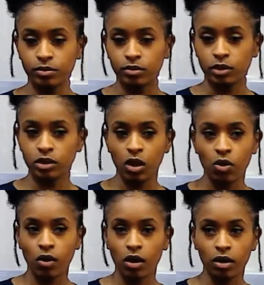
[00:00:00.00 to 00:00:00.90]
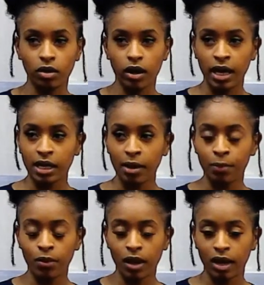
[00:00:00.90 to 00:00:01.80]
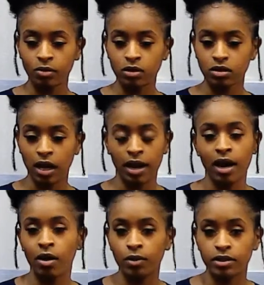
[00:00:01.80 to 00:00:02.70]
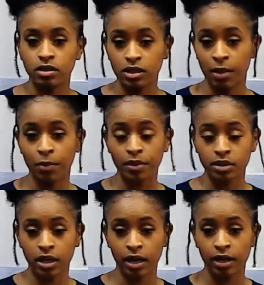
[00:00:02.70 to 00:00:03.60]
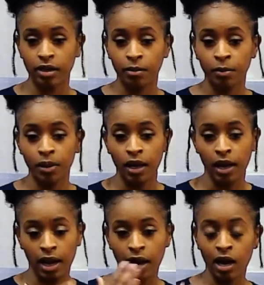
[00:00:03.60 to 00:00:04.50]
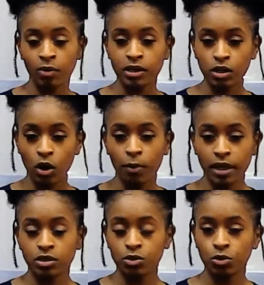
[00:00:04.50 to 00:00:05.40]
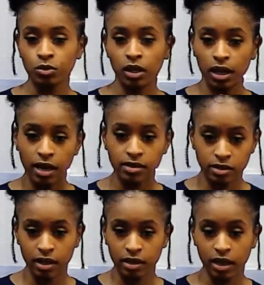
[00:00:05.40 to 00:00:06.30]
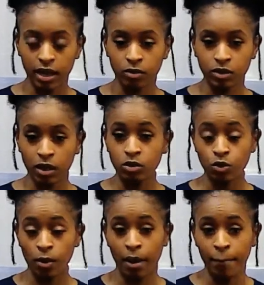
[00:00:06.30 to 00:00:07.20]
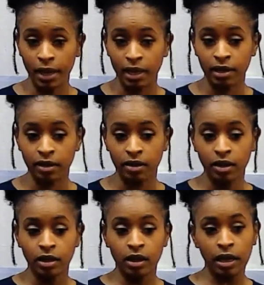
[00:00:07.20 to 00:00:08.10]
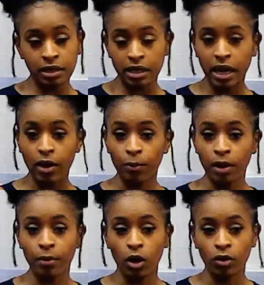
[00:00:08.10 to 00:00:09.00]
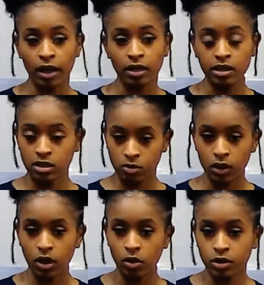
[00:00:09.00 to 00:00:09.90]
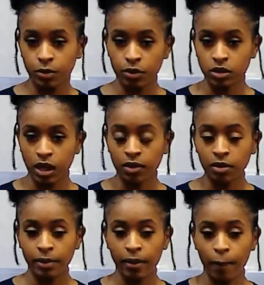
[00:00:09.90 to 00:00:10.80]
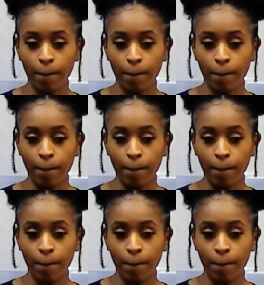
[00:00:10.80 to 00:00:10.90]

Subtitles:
So at that point, I always, the type of person I am, I always go back to the last thing that was on my mind. And then I remember, okay, this is what the Holy Spirit was talking about.